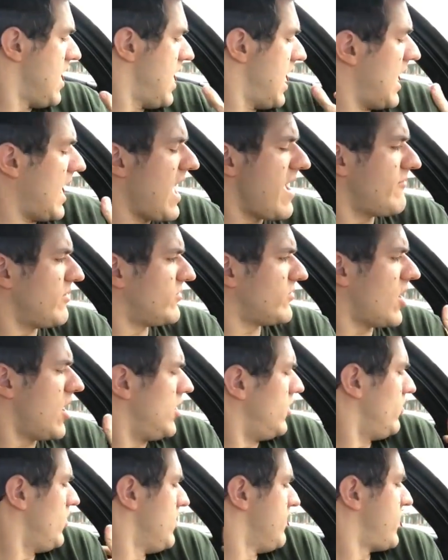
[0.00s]
and I have a
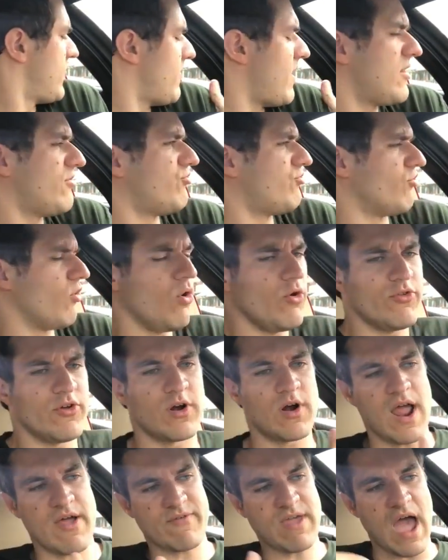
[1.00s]
ton of room for my
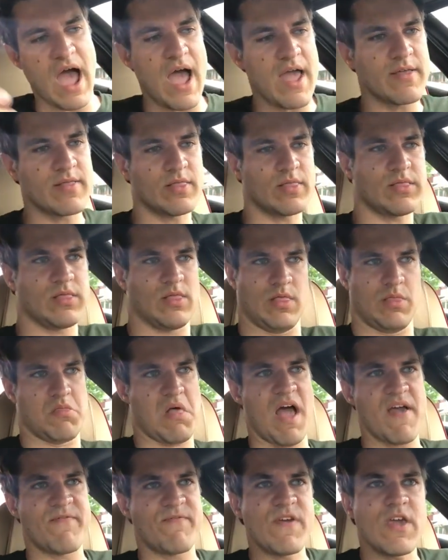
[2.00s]
shoulder.
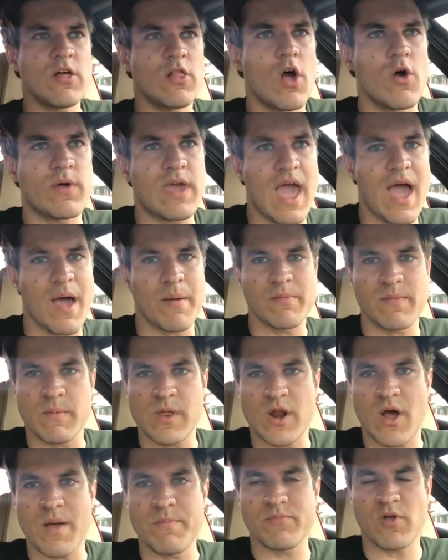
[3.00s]
I feel okay.
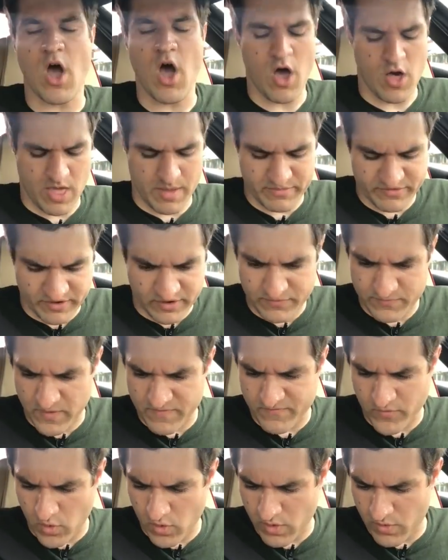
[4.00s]
I'm tall. I'm
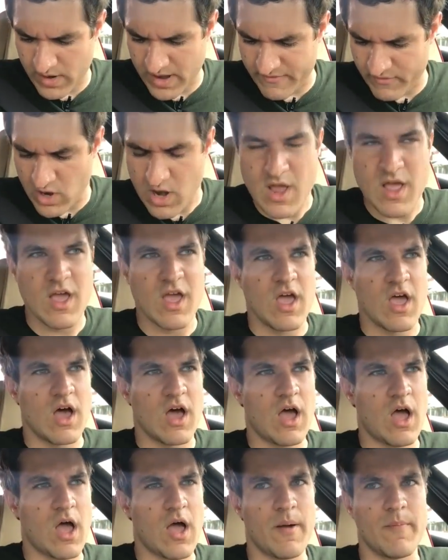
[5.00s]
6'4" or whatever.
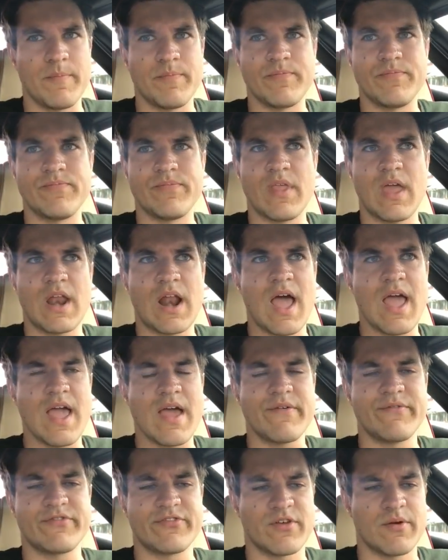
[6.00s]
And I
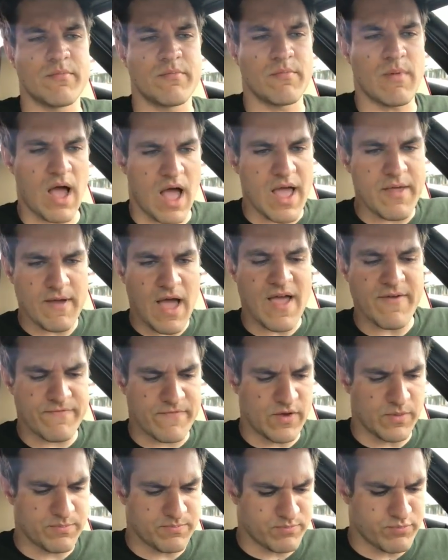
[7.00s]
have I
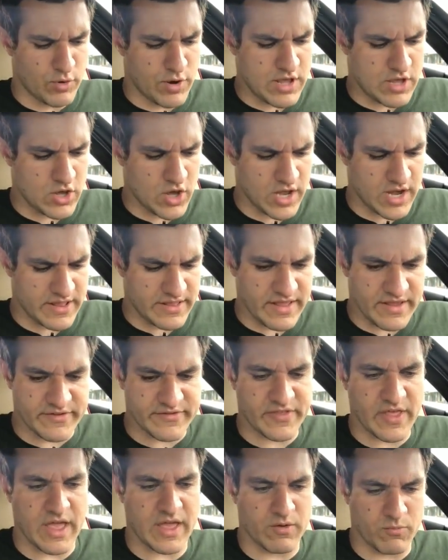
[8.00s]
feel pretty good in this
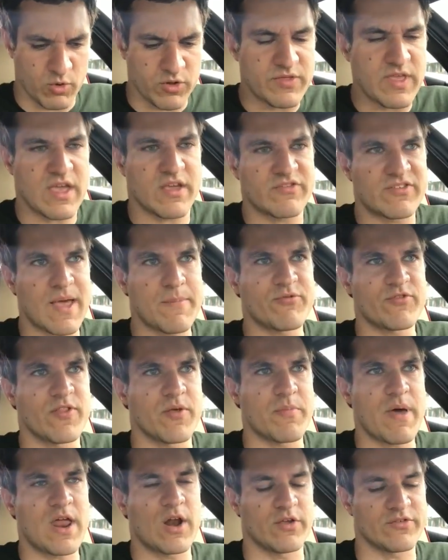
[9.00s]
thing, with the exception of
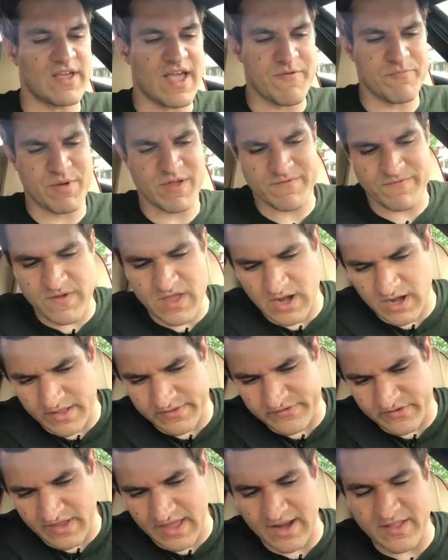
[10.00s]
the pedals. I have big feet, and
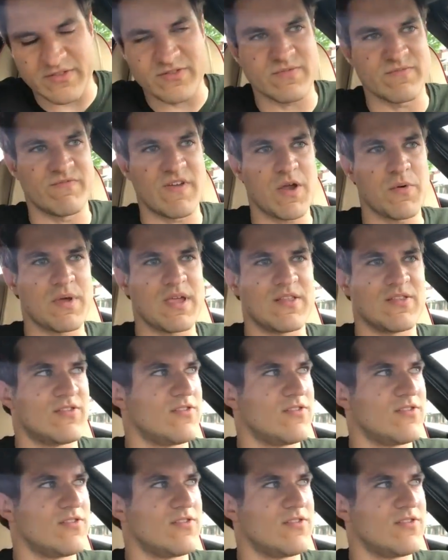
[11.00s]
it's very